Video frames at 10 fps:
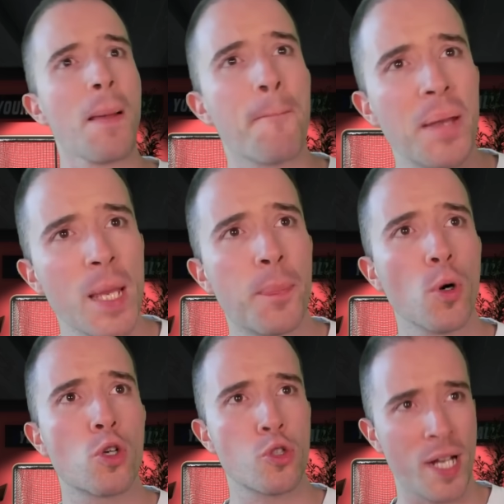people
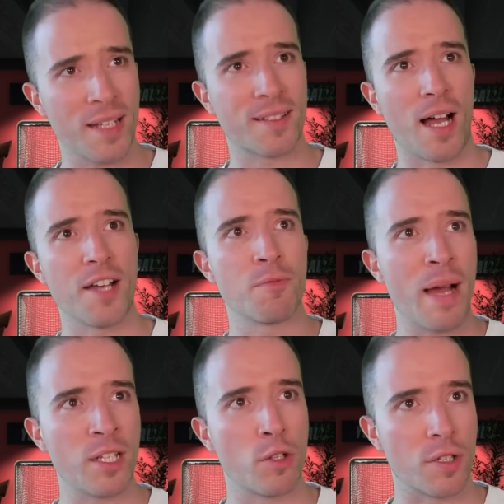criticize
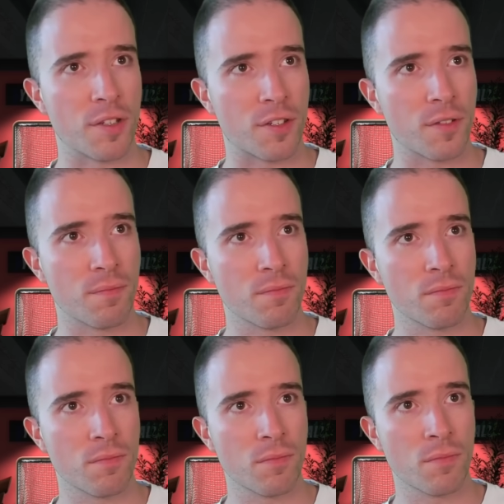managers,
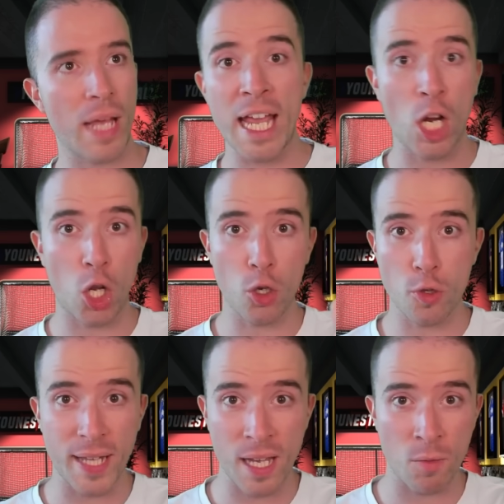
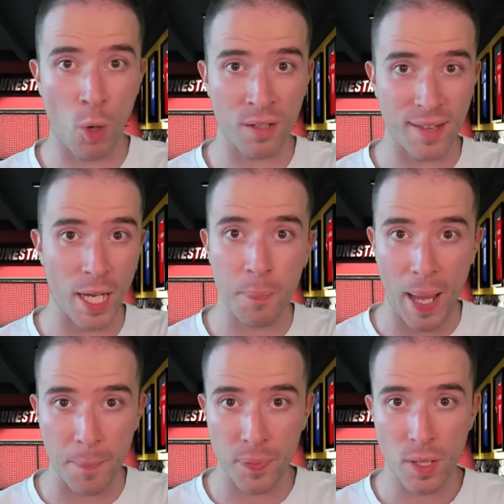including ones like
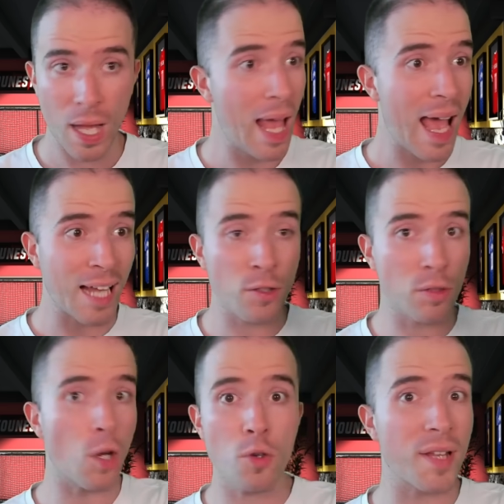Pep and
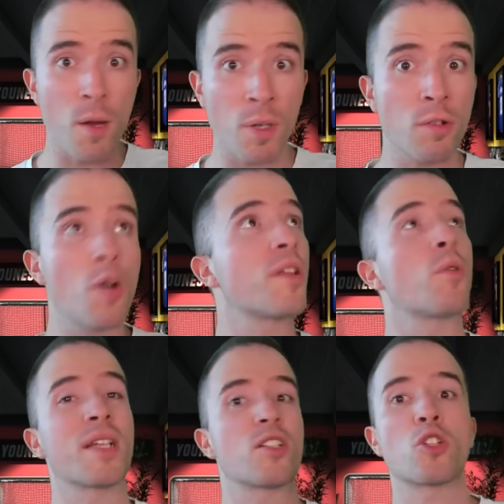Jose when Jose was
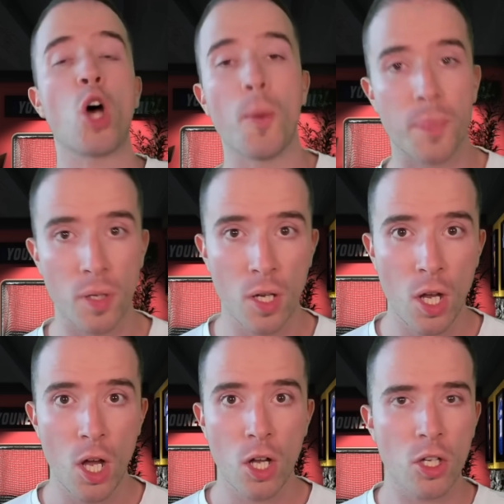at the top.
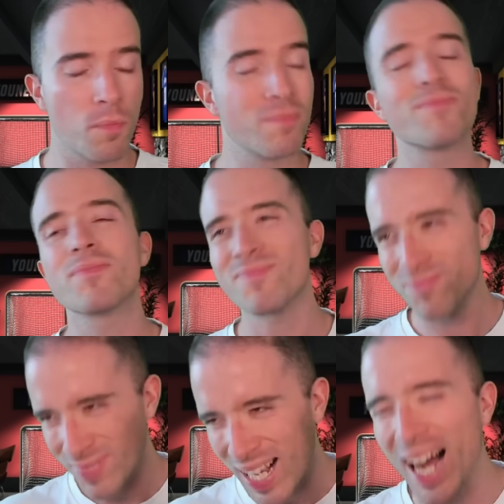
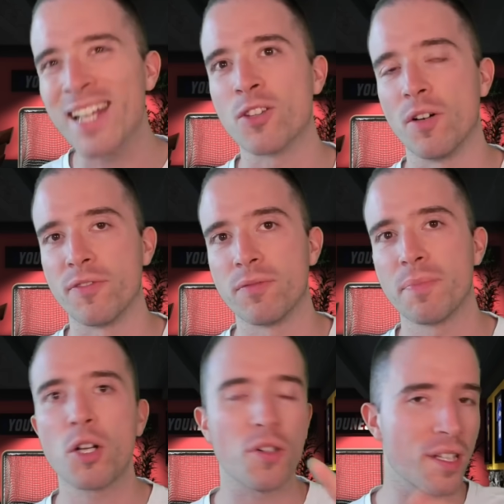Kind of,
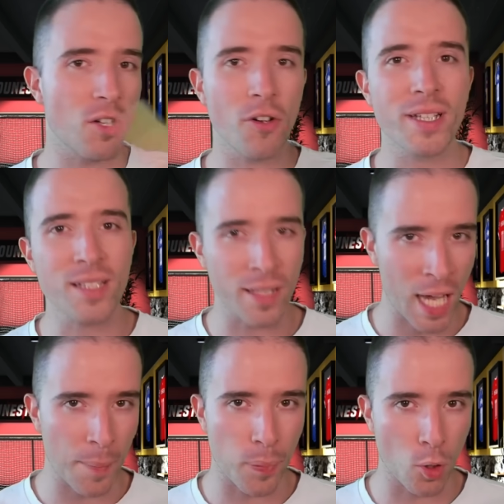because he'd already done it
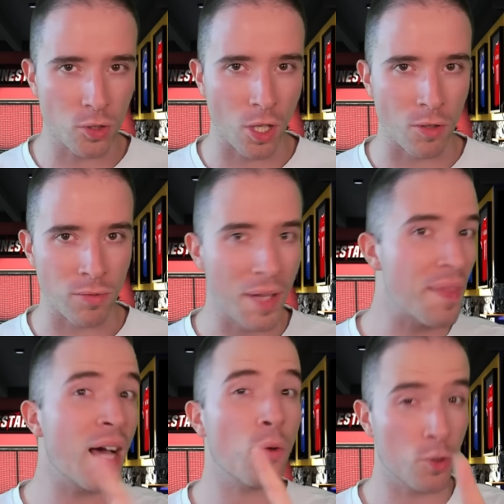at Porto, and
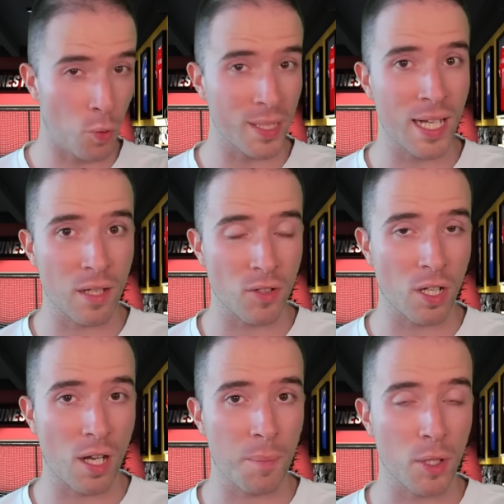that was one hell of an
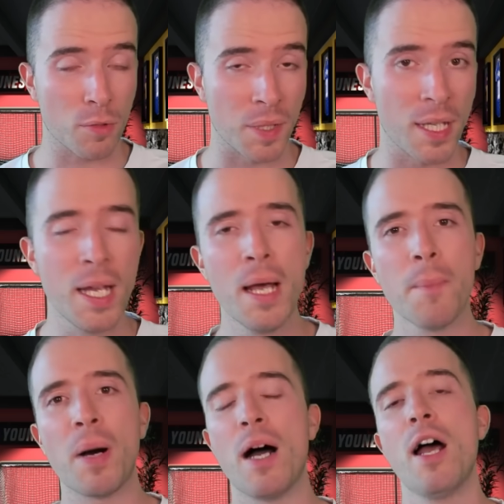accomplishment.
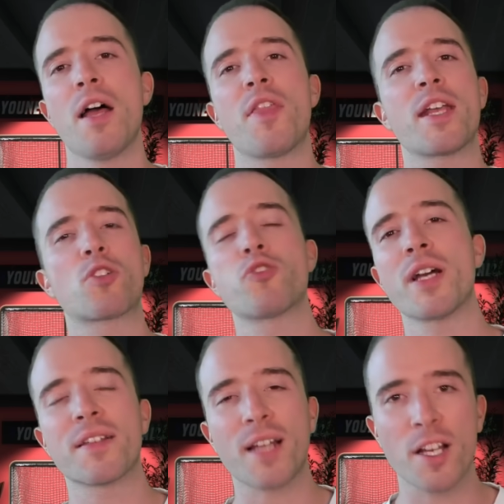But they
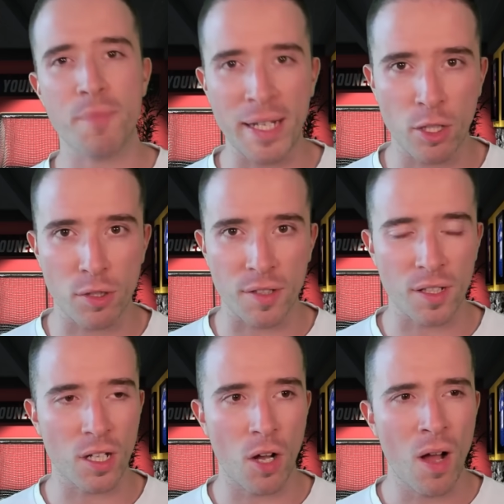criticize managers and
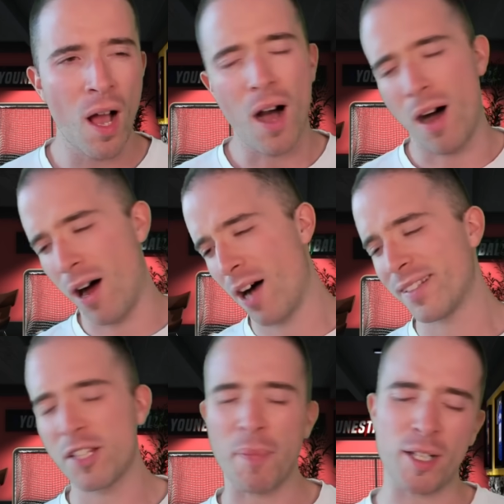go, "Ah,
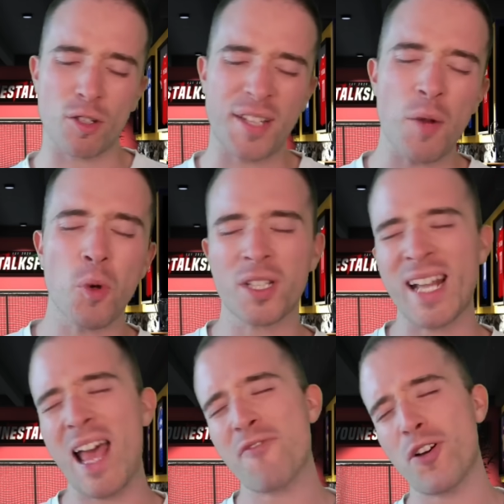these managers, they wouldn't
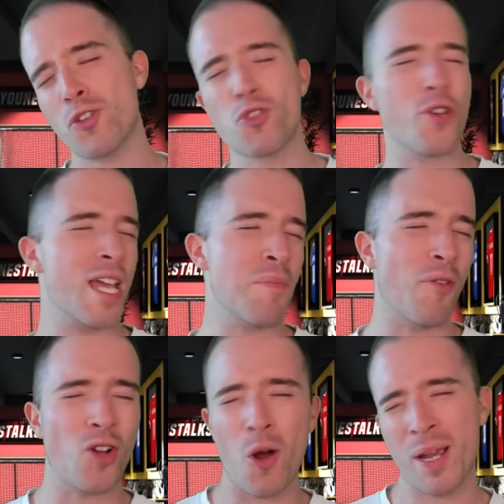ever dream of
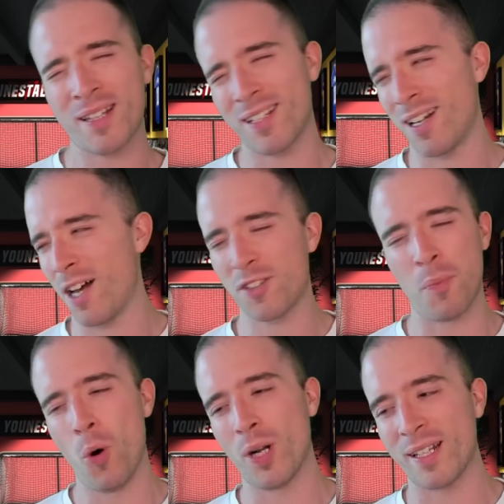going to a
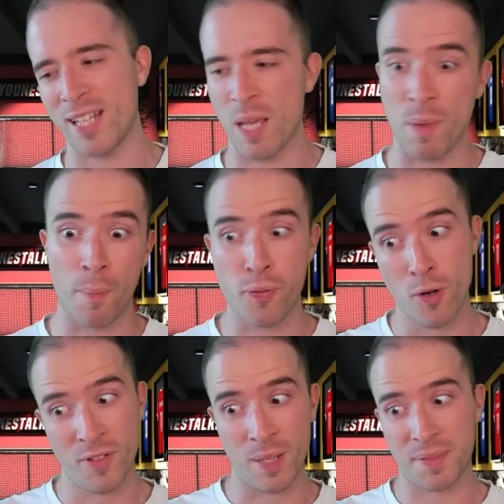smaller team and
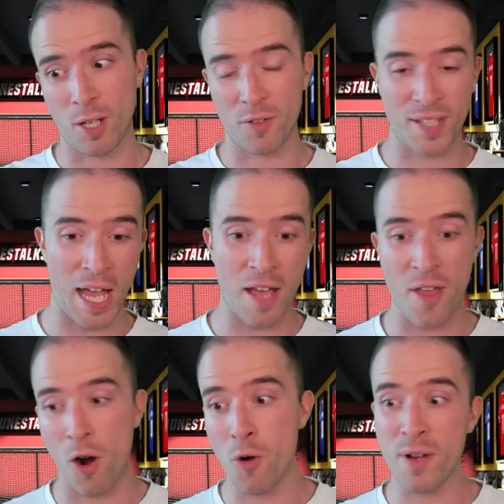proving themselves there. They're
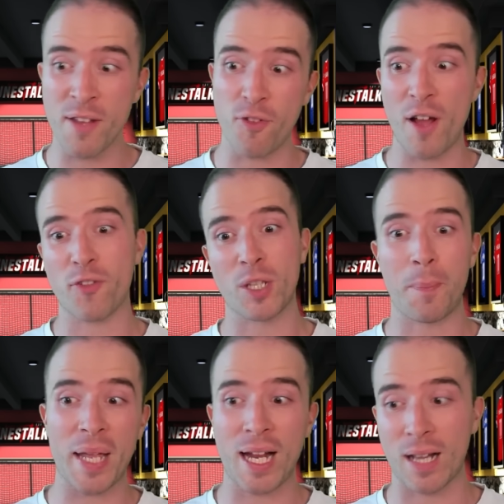only there for the
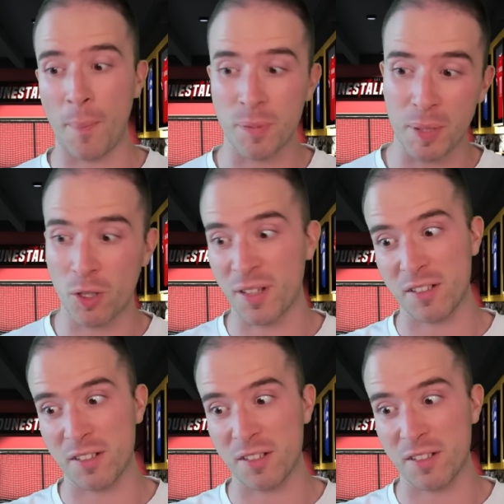big clubs because that's